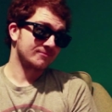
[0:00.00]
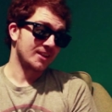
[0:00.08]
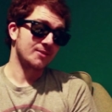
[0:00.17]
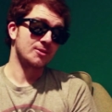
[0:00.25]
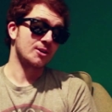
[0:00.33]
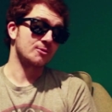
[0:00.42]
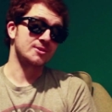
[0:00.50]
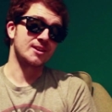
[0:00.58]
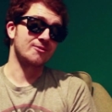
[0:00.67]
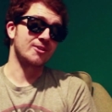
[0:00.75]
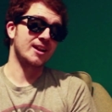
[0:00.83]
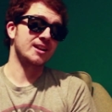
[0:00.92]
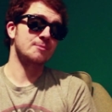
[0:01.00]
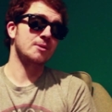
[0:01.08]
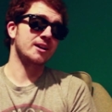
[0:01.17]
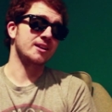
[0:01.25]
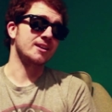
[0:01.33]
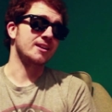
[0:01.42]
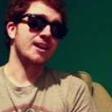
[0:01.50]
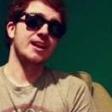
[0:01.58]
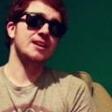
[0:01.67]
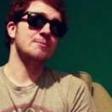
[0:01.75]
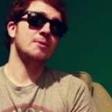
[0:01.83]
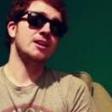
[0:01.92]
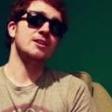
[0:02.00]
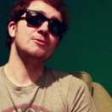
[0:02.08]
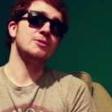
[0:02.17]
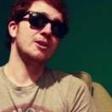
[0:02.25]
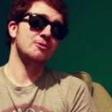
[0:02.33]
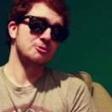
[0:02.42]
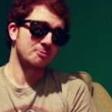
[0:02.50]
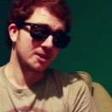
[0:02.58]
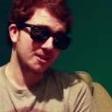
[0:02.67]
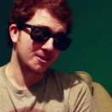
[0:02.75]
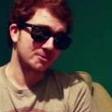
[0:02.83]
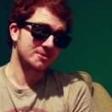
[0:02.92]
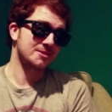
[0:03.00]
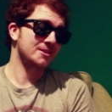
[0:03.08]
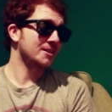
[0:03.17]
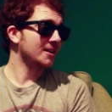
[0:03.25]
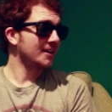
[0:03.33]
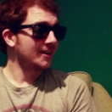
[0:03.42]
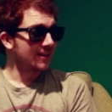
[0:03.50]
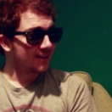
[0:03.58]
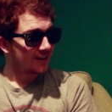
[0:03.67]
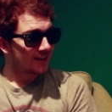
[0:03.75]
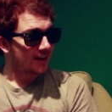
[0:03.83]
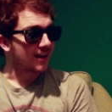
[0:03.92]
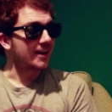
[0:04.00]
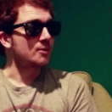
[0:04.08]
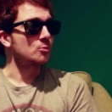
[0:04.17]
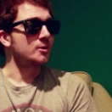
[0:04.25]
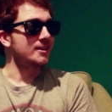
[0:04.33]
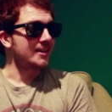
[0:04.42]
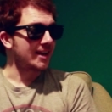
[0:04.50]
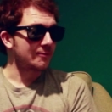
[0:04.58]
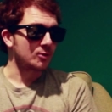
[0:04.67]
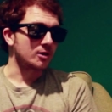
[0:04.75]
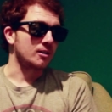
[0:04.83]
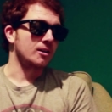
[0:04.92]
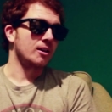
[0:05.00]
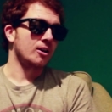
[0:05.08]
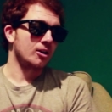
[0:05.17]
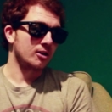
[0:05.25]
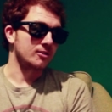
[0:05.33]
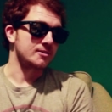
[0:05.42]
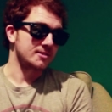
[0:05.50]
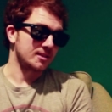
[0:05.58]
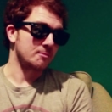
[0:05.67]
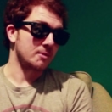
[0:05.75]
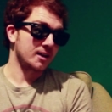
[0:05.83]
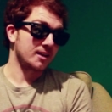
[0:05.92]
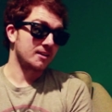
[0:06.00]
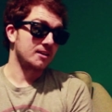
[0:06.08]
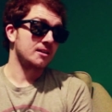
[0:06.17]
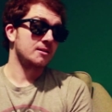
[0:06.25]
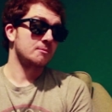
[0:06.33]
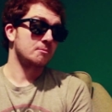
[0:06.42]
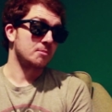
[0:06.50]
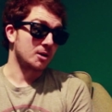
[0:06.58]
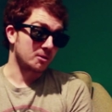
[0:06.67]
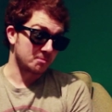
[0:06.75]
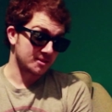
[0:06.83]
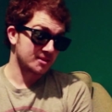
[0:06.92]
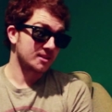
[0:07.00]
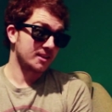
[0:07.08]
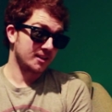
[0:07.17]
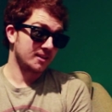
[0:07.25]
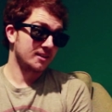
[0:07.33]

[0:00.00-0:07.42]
even though if anybody anybody who knows me knows i would never hurt somebody purposely